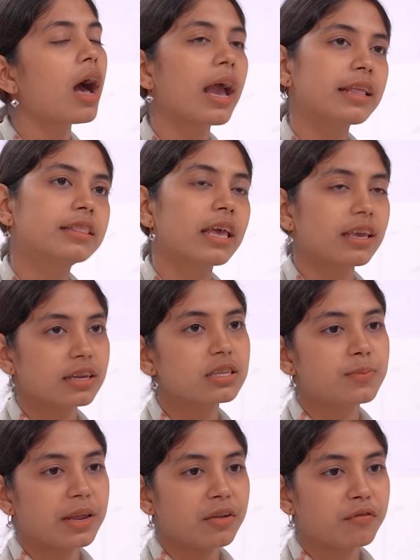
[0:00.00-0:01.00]
I think
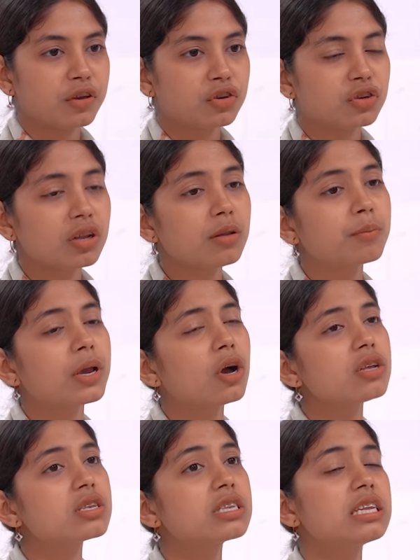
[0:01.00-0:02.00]
it's beneficial
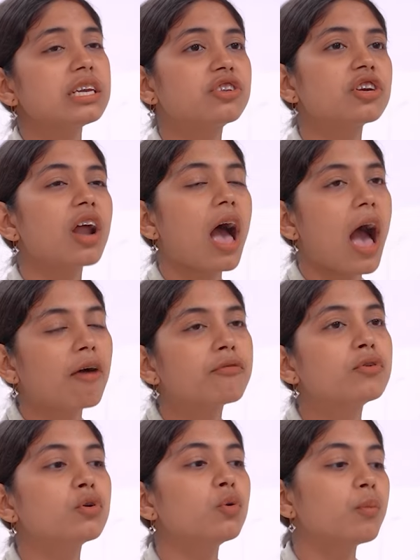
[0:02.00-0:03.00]
because teacher
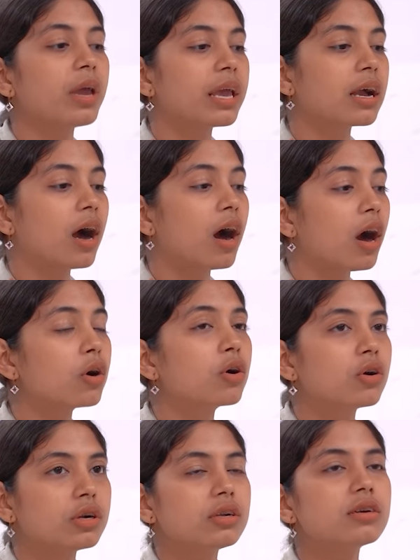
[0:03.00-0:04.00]
have to make a
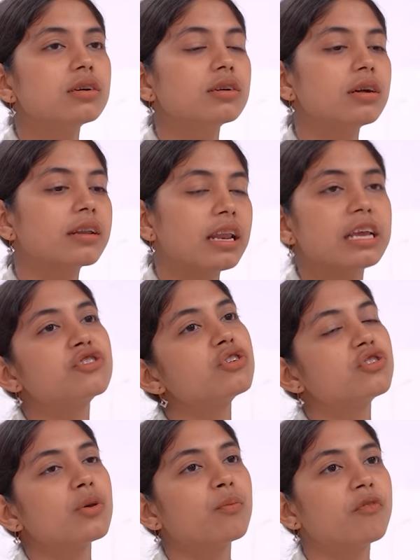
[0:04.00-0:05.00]
good
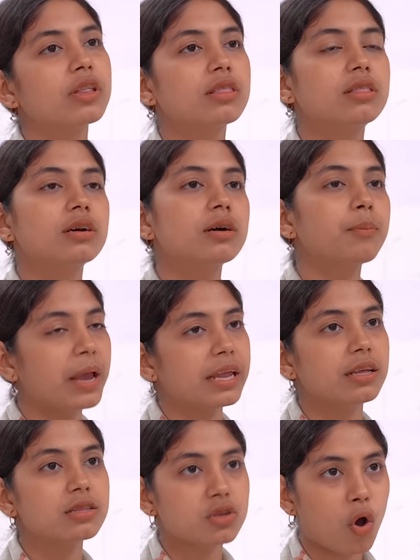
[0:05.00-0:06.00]
relationship with the
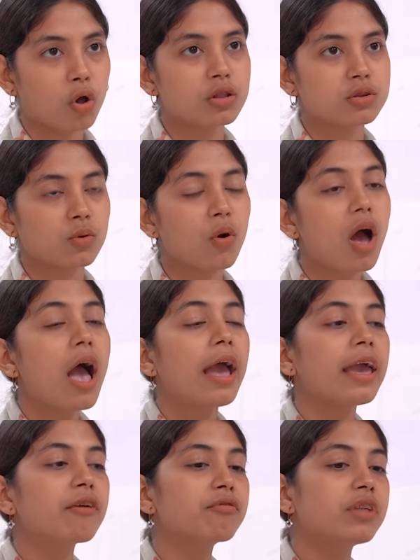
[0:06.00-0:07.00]
parents also.
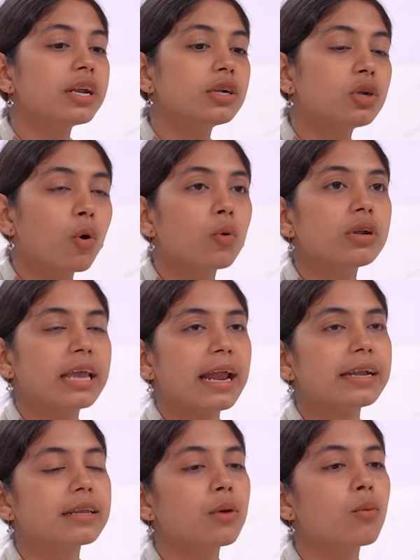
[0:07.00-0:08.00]
If they don't
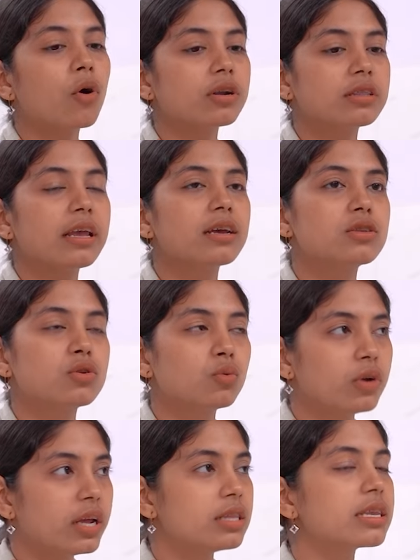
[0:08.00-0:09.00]
get what their
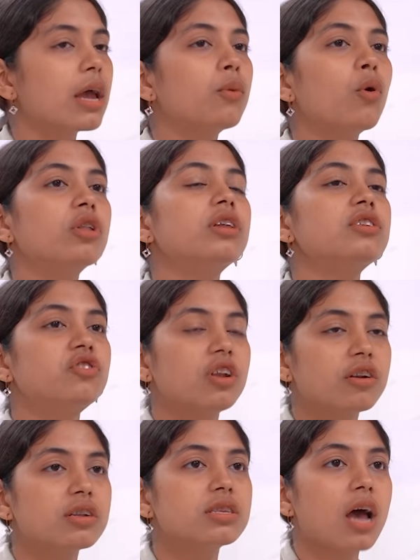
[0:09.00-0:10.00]
students and what the
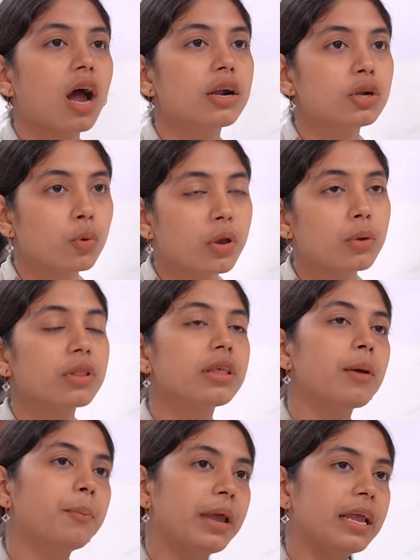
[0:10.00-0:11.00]
children are doing with
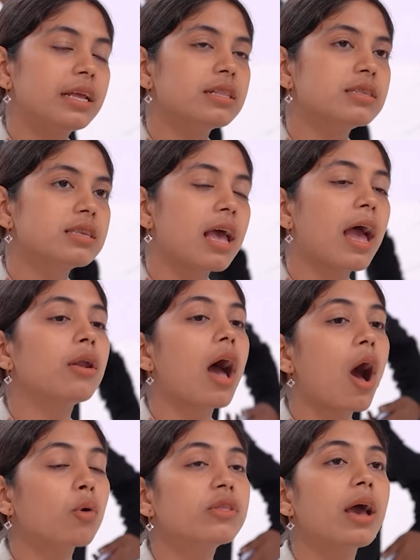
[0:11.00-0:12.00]
their parents and
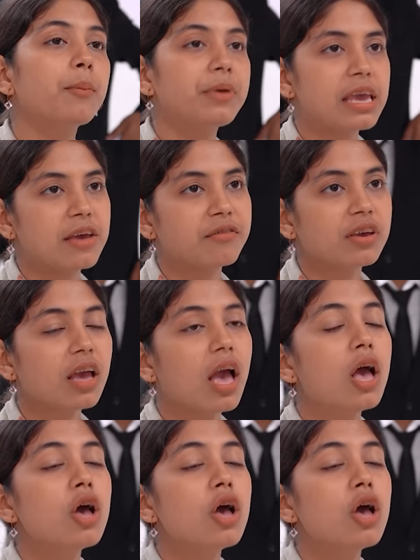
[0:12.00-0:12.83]
how they are behaving,